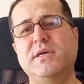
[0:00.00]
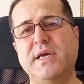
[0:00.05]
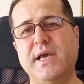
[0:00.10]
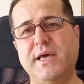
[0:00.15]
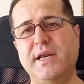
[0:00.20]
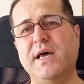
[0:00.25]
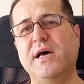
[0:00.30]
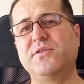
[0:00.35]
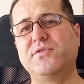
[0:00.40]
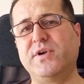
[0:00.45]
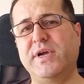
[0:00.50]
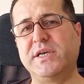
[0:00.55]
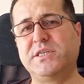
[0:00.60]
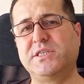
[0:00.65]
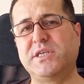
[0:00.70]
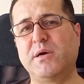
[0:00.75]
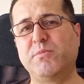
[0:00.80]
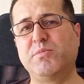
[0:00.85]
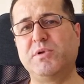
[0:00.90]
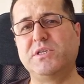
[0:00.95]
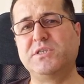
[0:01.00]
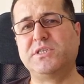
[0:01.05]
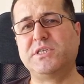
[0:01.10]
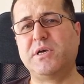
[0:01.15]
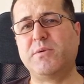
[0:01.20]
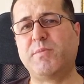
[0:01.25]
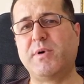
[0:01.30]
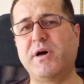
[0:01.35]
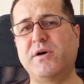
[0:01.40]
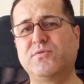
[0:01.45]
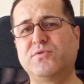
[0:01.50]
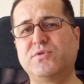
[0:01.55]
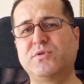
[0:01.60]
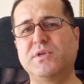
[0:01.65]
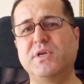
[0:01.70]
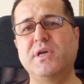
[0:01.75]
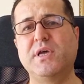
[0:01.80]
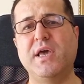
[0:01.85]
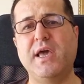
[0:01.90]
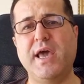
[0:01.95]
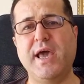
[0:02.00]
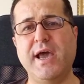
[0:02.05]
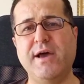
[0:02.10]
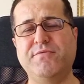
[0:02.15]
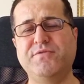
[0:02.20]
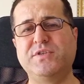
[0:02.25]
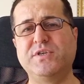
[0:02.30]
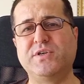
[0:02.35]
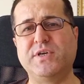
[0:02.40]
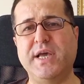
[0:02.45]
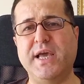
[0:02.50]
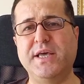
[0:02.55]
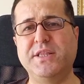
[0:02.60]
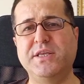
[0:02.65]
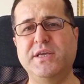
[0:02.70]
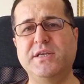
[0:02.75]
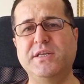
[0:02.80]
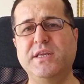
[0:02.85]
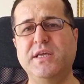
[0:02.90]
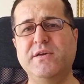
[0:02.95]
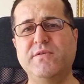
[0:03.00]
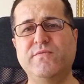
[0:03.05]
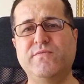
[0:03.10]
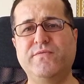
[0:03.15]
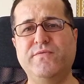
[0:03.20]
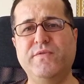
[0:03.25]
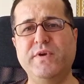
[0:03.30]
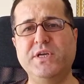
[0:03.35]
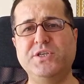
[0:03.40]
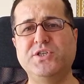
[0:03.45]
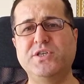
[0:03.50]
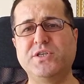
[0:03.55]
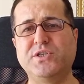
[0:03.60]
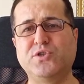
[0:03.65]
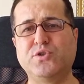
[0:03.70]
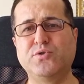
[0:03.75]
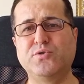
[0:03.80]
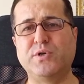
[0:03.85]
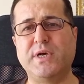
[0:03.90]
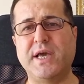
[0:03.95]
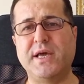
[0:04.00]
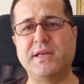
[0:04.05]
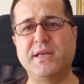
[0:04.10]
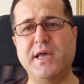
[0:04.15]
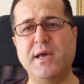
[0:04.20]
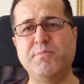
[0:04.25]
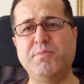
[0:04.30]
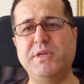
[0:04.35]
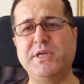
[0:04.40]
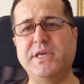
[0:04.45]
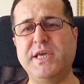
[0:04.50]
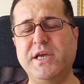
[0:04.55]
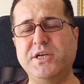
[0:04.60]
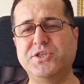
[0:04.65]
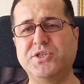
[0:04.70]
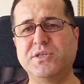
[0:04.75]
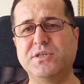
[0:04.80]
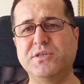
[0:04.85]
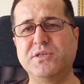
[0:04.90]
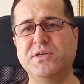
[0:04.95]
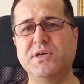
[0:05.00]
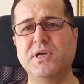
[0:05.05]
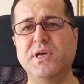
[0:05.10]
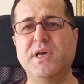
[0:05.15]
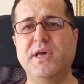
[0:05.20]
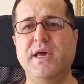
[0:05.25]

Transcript: Another example is about after adding new features to an application,